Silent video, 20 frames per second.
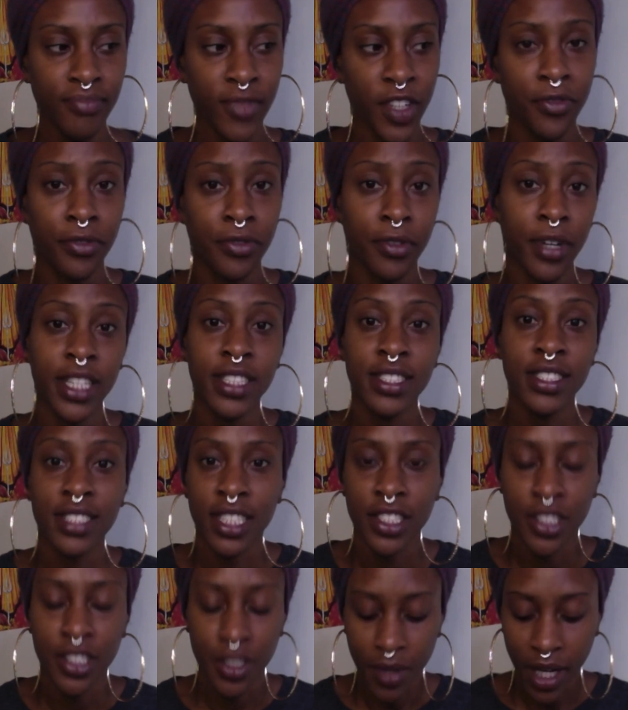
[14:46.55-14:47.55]
friends
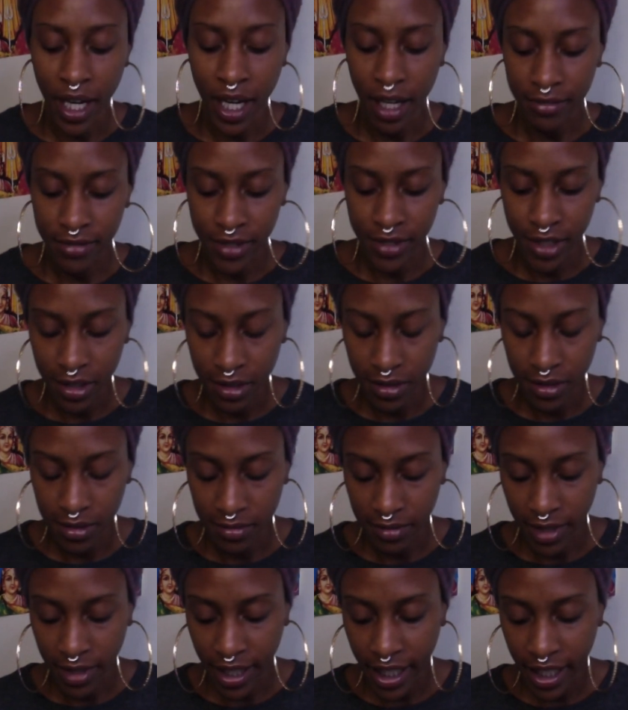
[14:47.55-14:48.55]
that you have too,
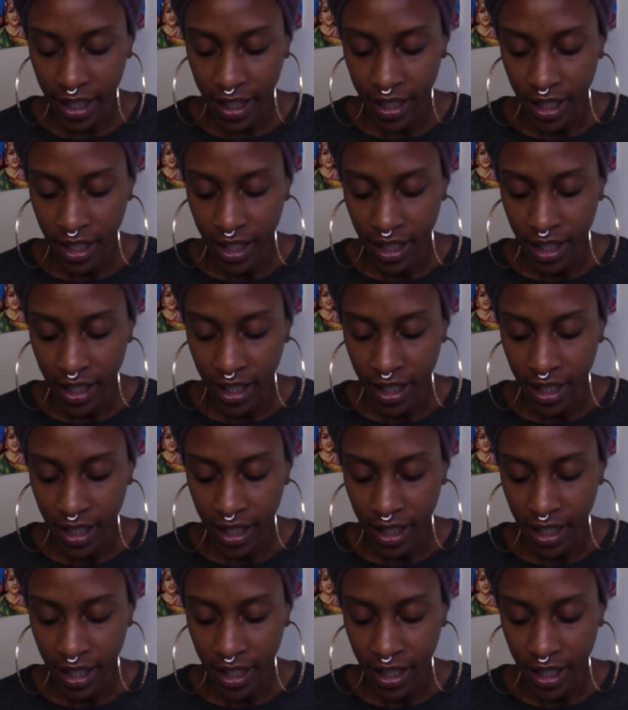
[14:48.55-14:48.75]
right?